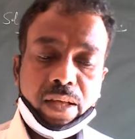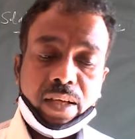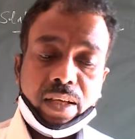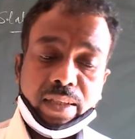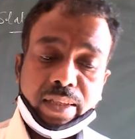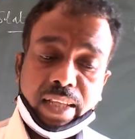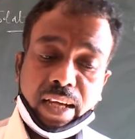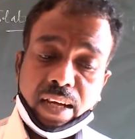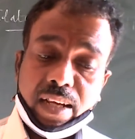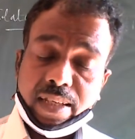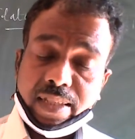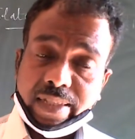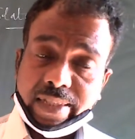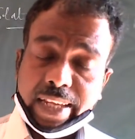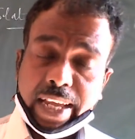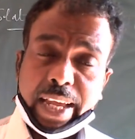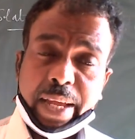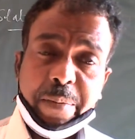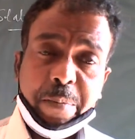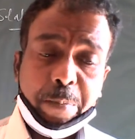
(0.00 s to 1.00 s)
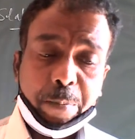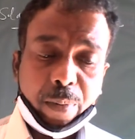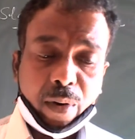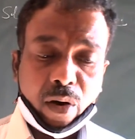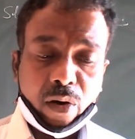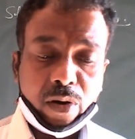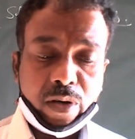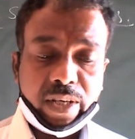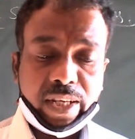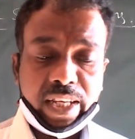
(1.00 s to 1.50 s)
the same
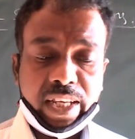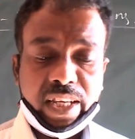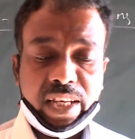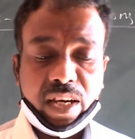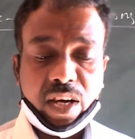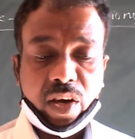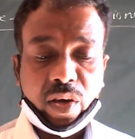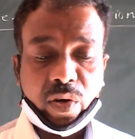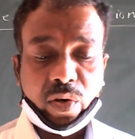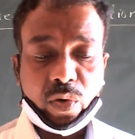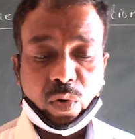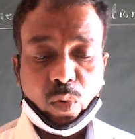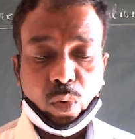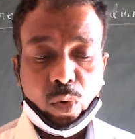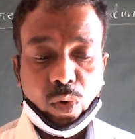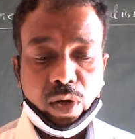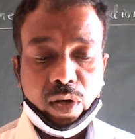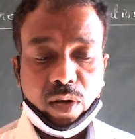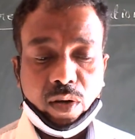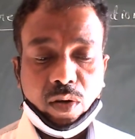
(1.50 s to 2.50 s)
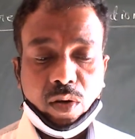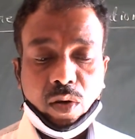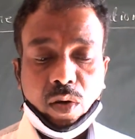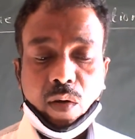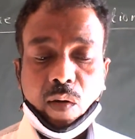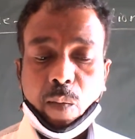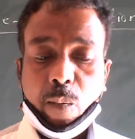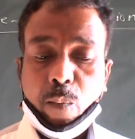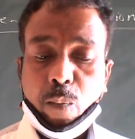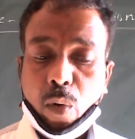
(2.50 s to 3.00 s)
party ruled
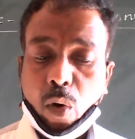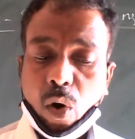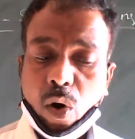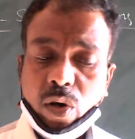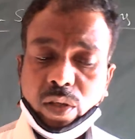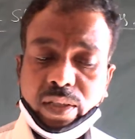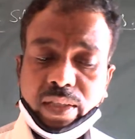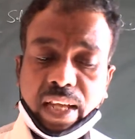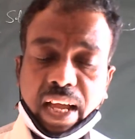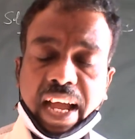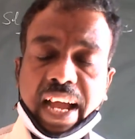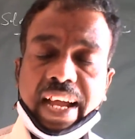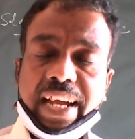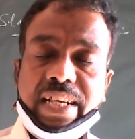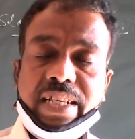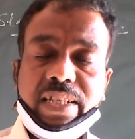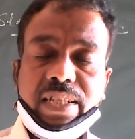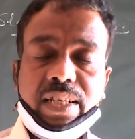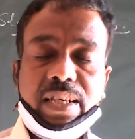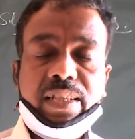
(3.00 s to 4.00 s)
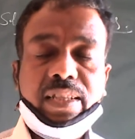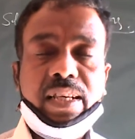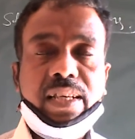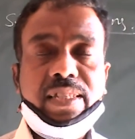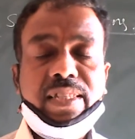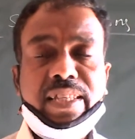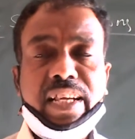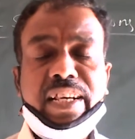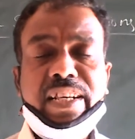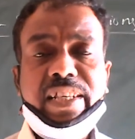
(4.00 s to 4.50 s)
both at the
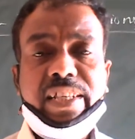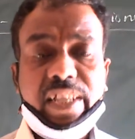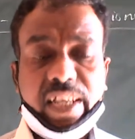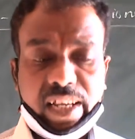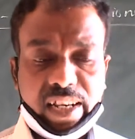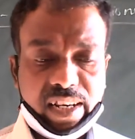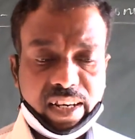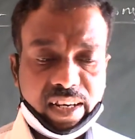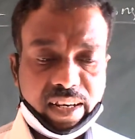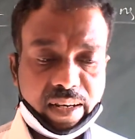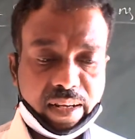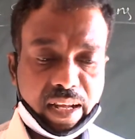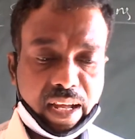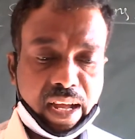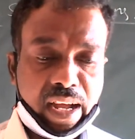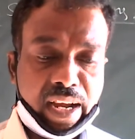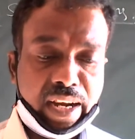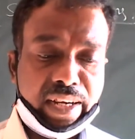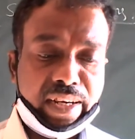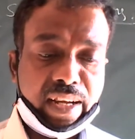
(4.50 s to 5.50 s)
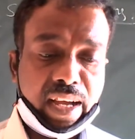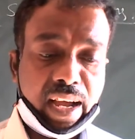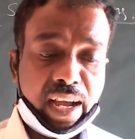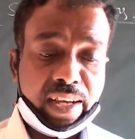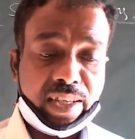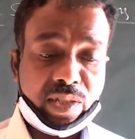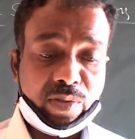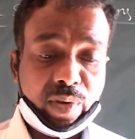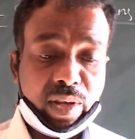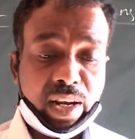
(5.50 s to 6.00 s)
center and
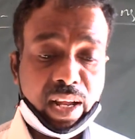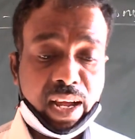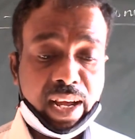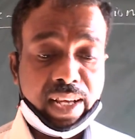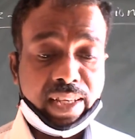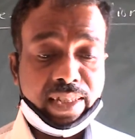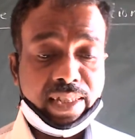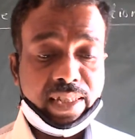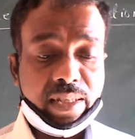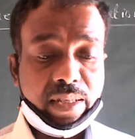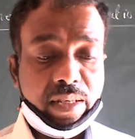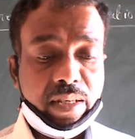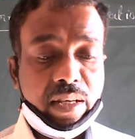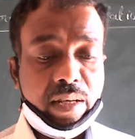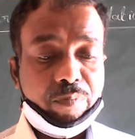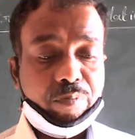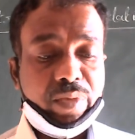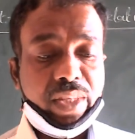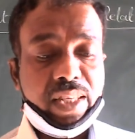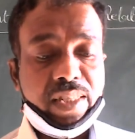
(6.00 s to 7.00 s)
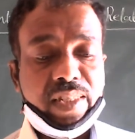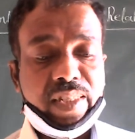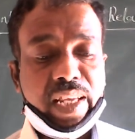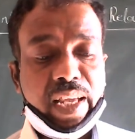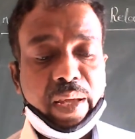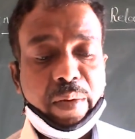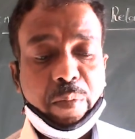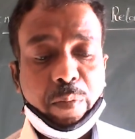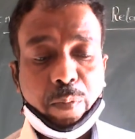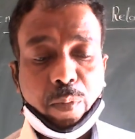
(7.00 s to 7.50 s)
as well as the
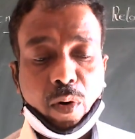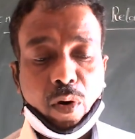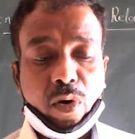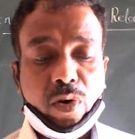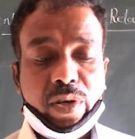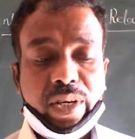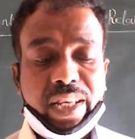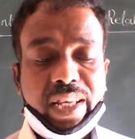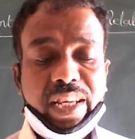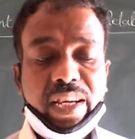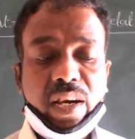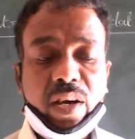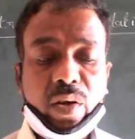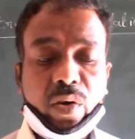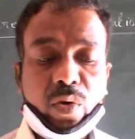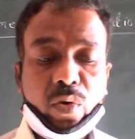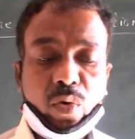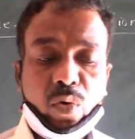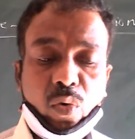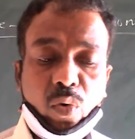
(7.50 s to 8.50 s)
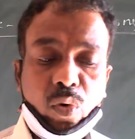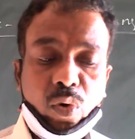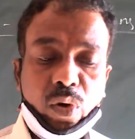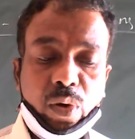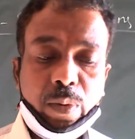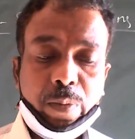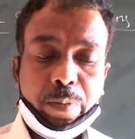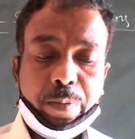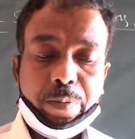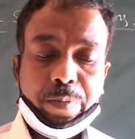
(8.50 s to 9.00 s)
same party
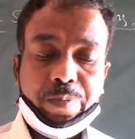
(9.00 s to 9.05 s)
rule